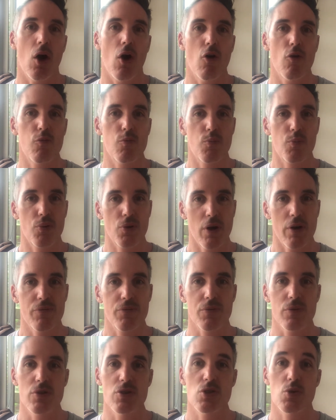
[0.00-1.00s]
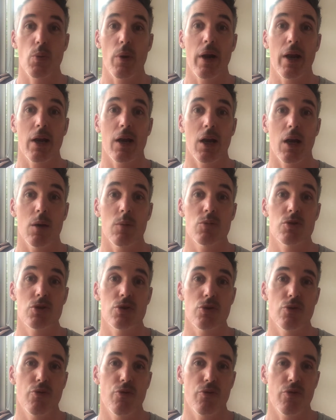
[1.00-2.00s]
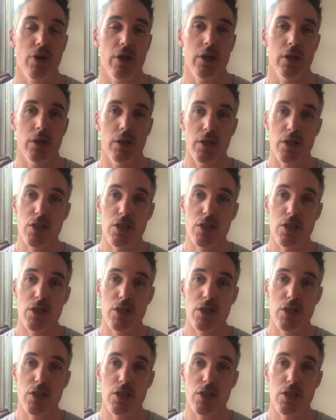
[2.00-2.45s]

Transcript: of preference when it comes to feeding,